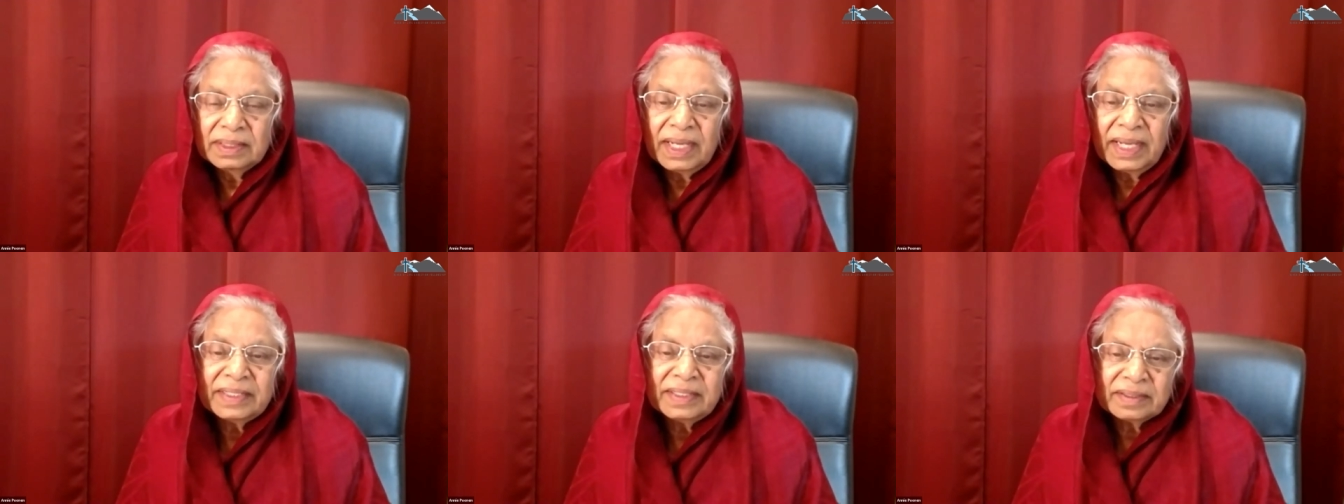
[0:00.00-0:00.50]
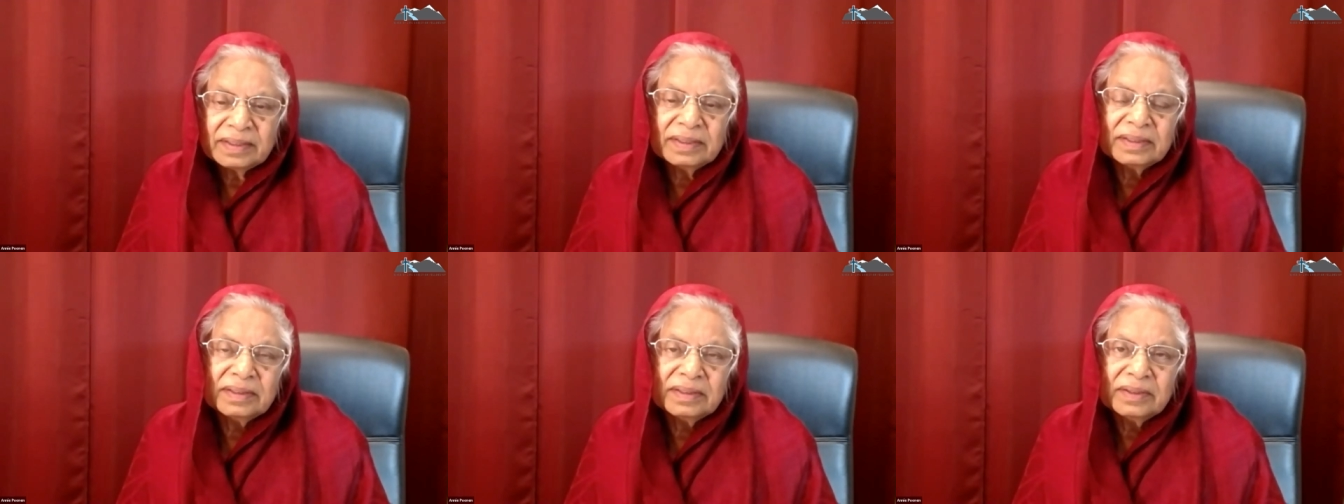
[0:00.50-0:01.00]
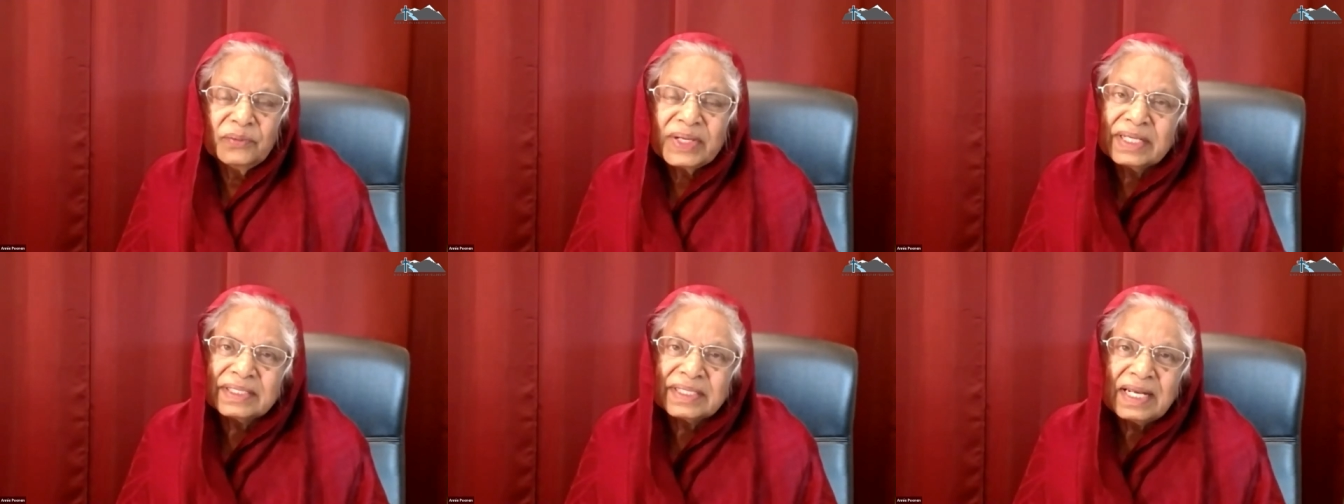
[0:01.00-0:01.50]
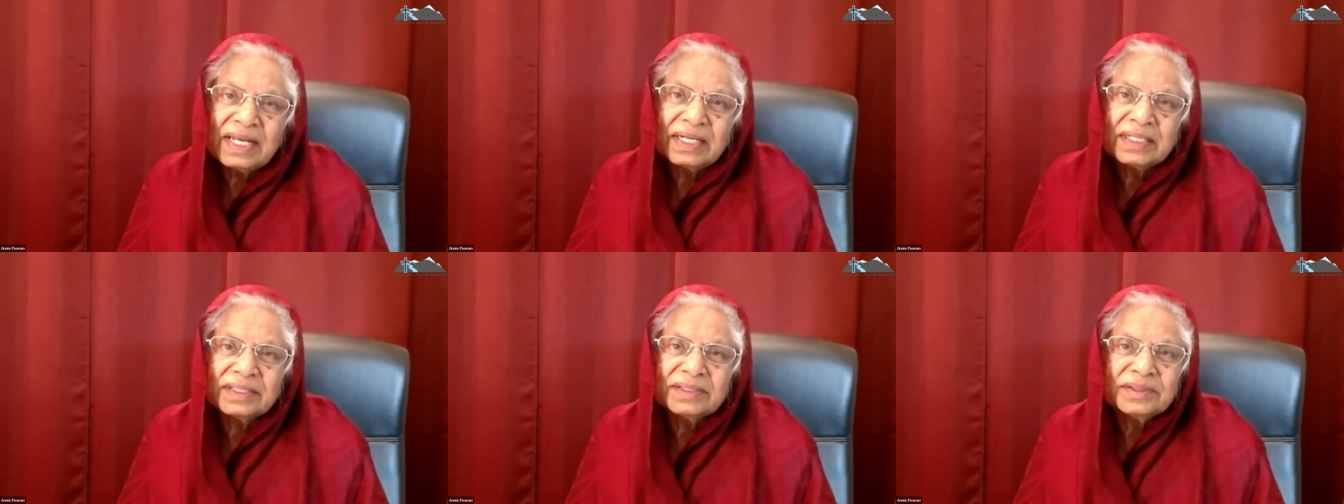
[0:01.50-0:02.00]
And we can tell
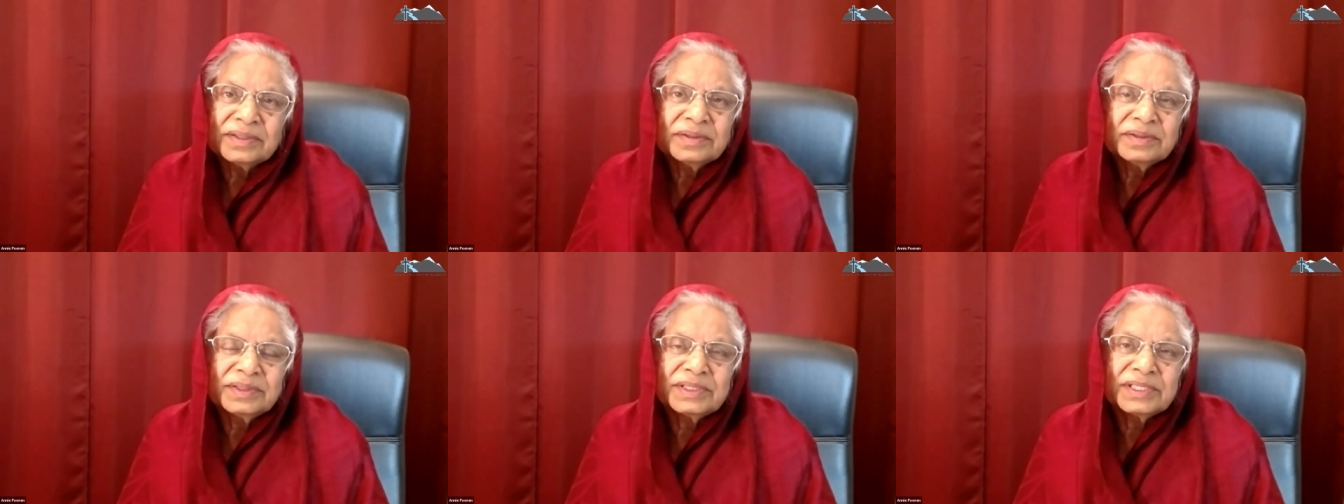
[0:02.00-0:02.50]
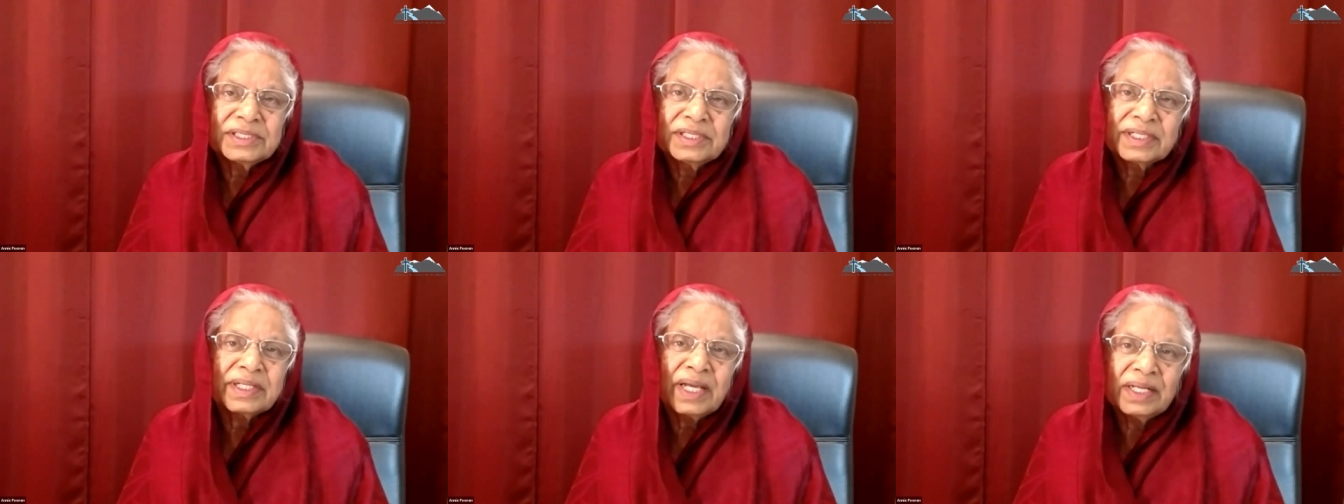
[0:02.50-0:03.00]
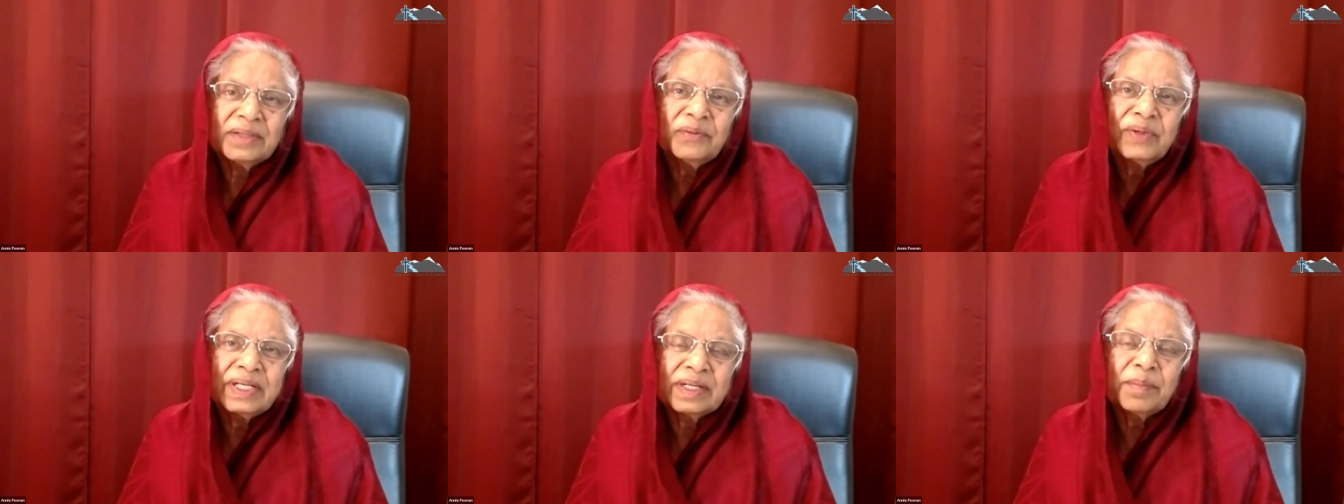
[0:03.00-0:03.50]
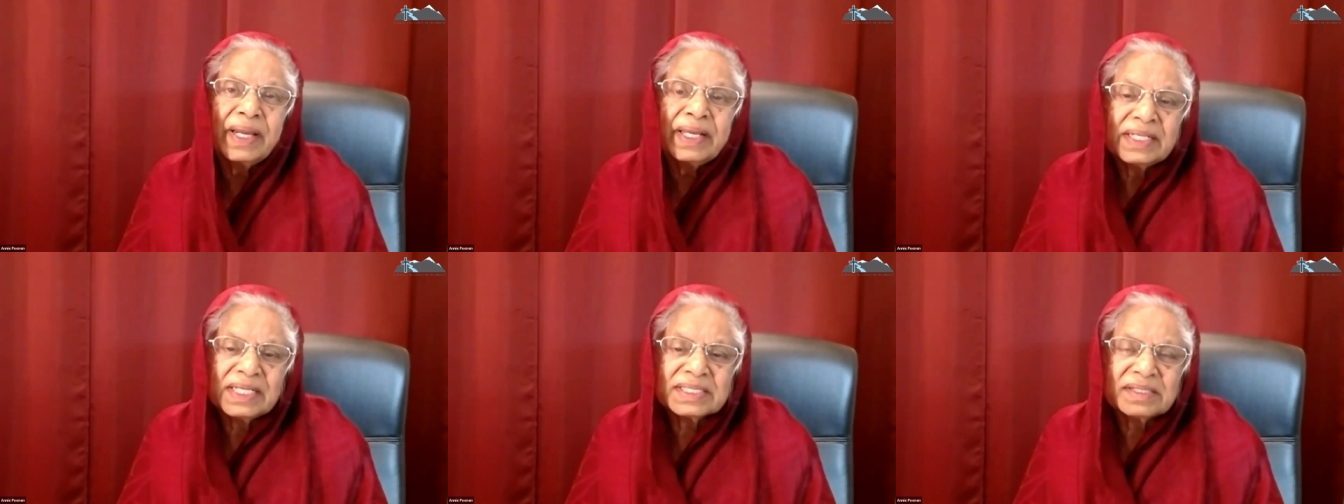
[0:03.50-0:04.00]
our uh, children and we
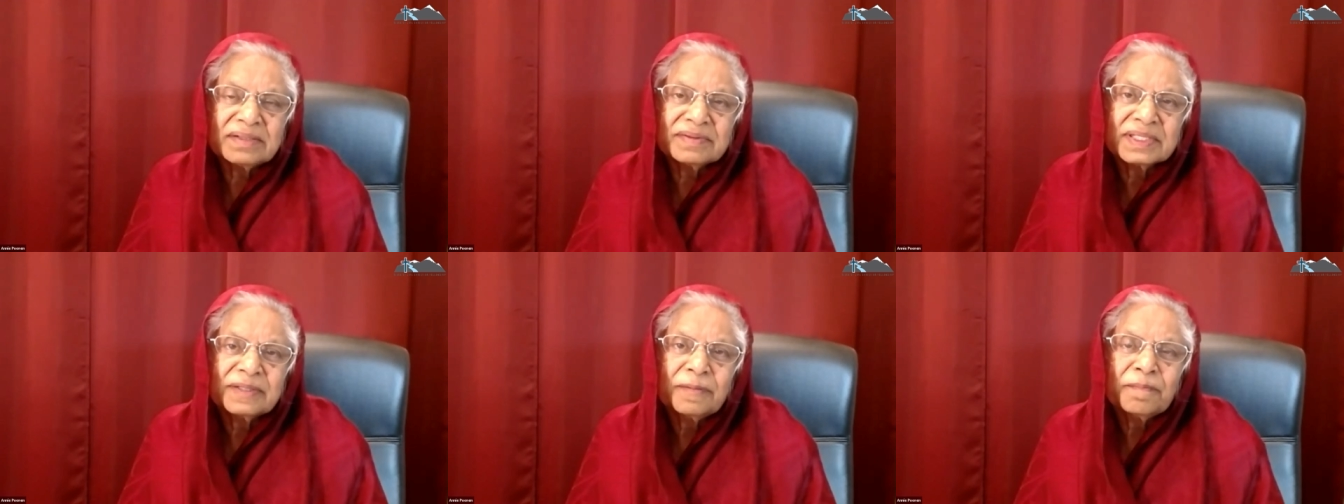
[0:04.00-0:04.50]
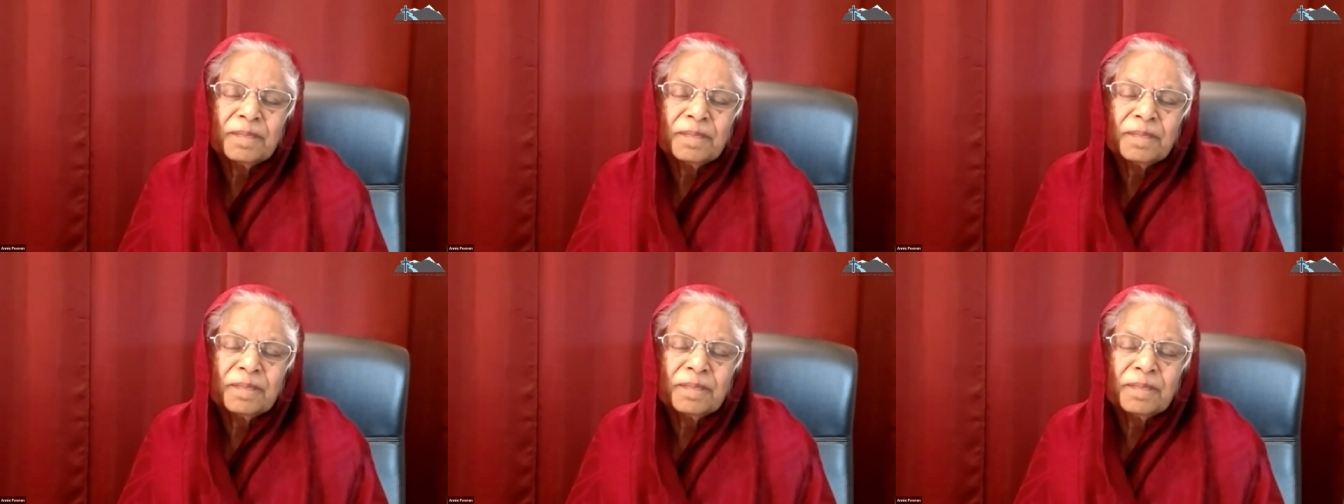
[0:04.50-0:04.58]
remind ourselves